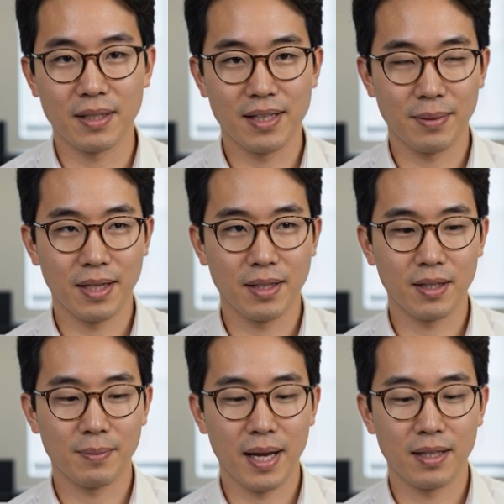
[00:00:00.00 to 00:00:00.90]

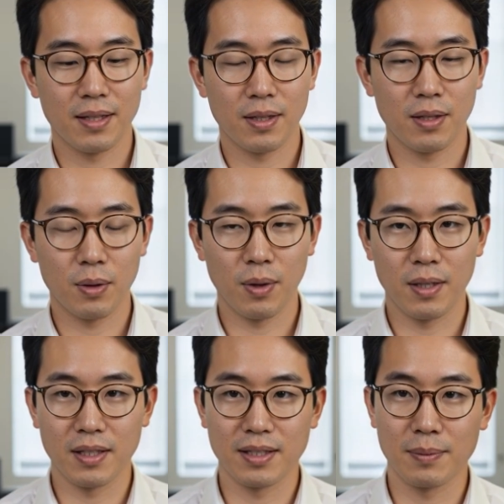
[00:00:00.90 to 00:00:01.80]
semiconductor packages are no
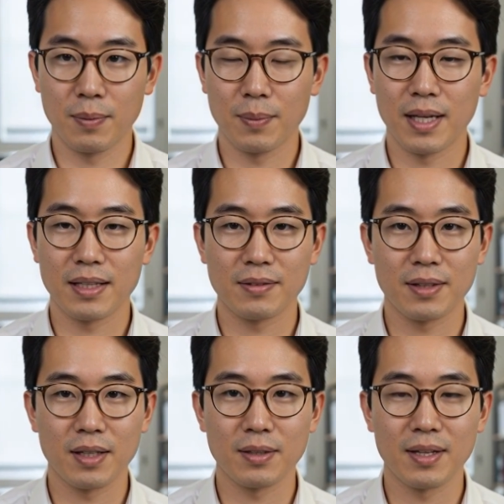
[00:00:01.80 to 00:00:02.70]
longer simple protective
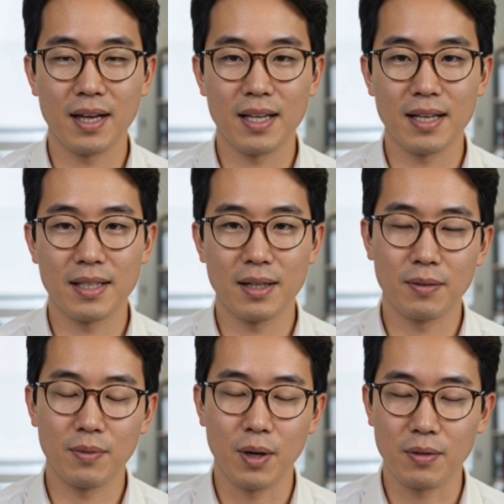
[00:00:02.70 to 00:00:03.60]
shells. They have
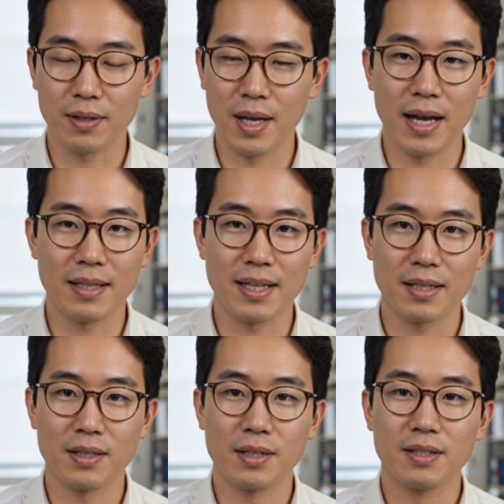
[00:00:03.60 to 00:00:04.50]
evolved into highly
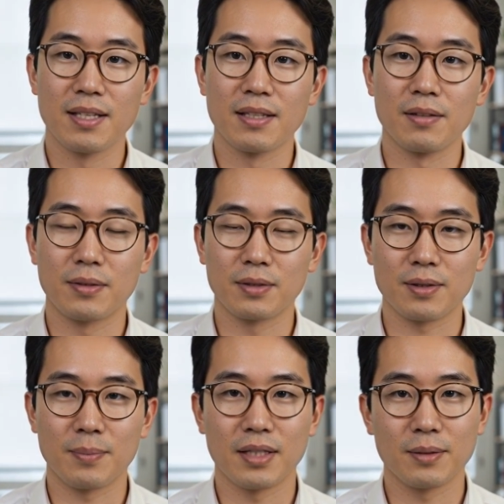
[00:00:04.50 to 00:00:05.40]
engineered systems
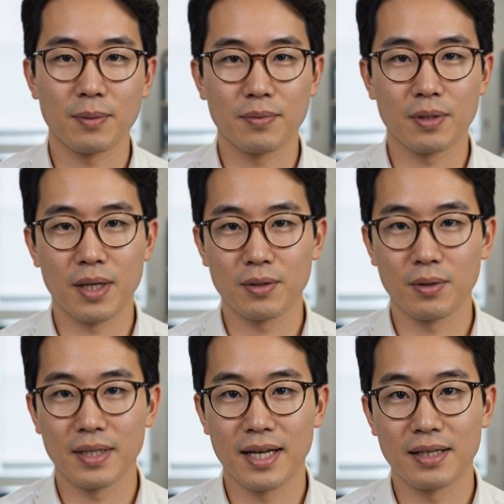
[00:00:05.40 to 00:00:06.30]
responsible for
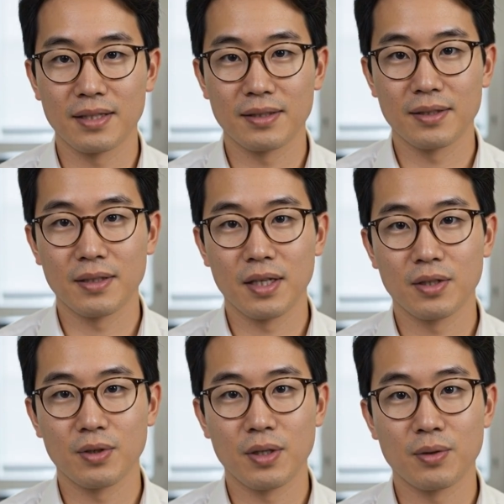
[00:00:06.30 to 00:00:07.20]
electrical connections,
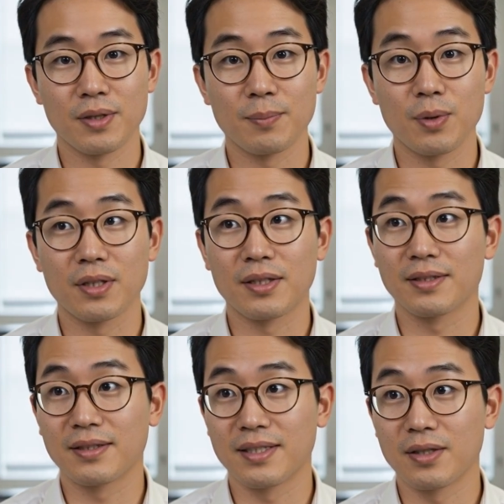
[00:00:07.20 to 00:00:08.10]
structural support,
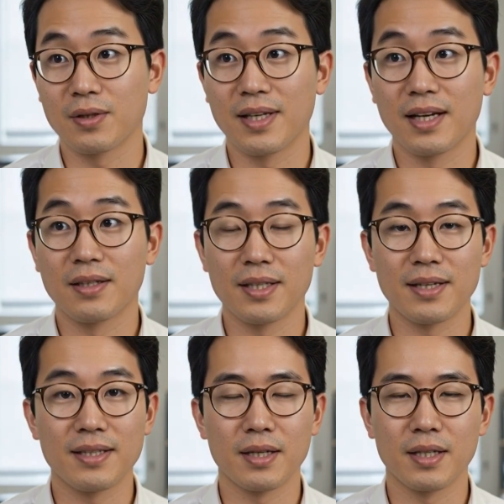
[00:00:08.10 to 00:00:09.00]
signal
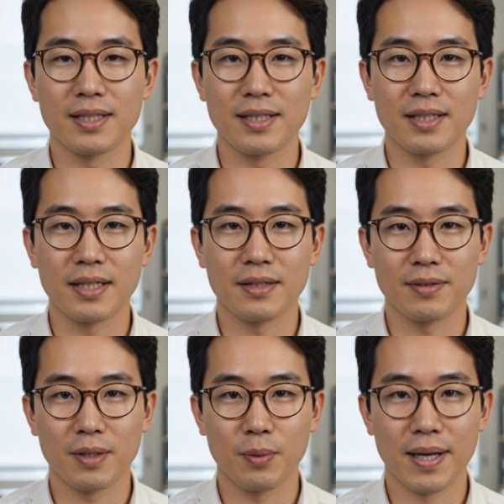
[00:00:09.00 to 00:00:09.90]
integrity, and increasingly,
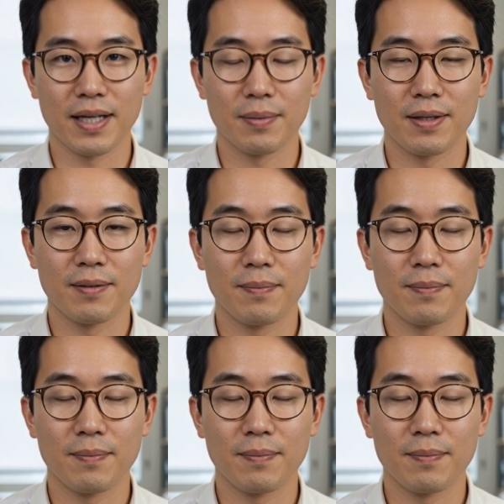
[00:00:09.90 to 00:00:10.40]
thermal management.